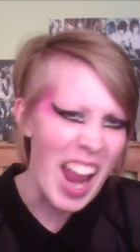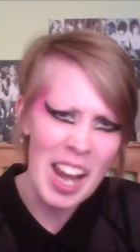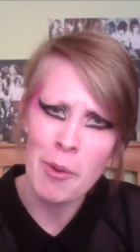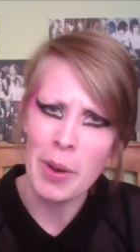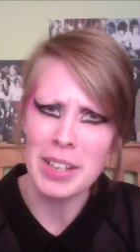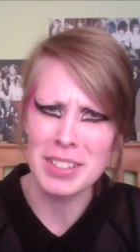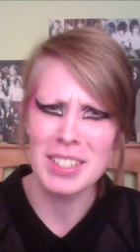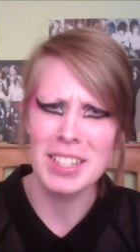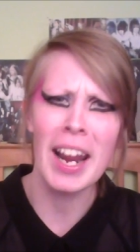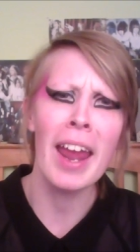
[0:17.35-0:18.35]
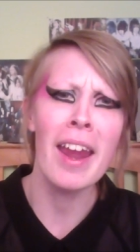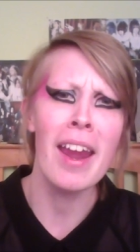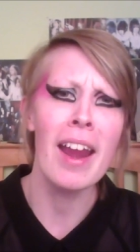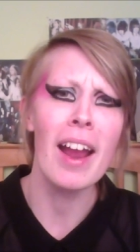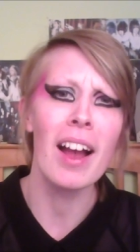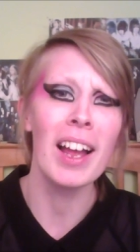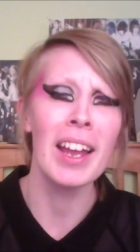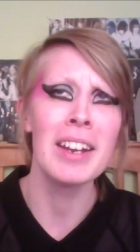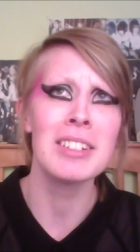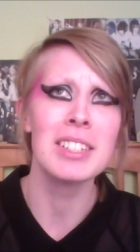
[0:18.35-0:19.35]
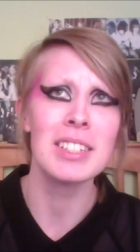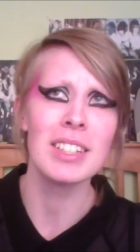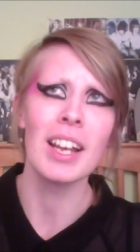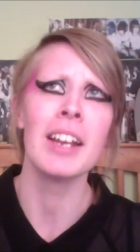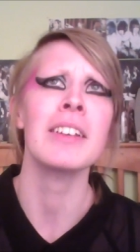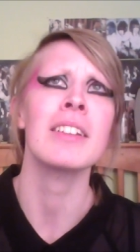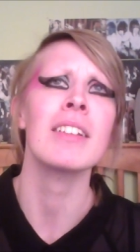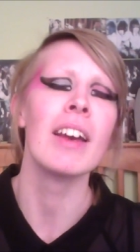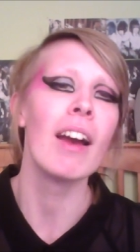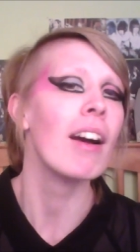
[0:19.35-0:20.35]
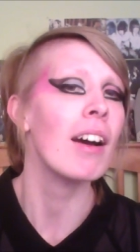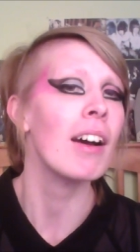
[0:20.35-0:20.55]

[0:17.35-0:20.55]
Anyways, today I decided that,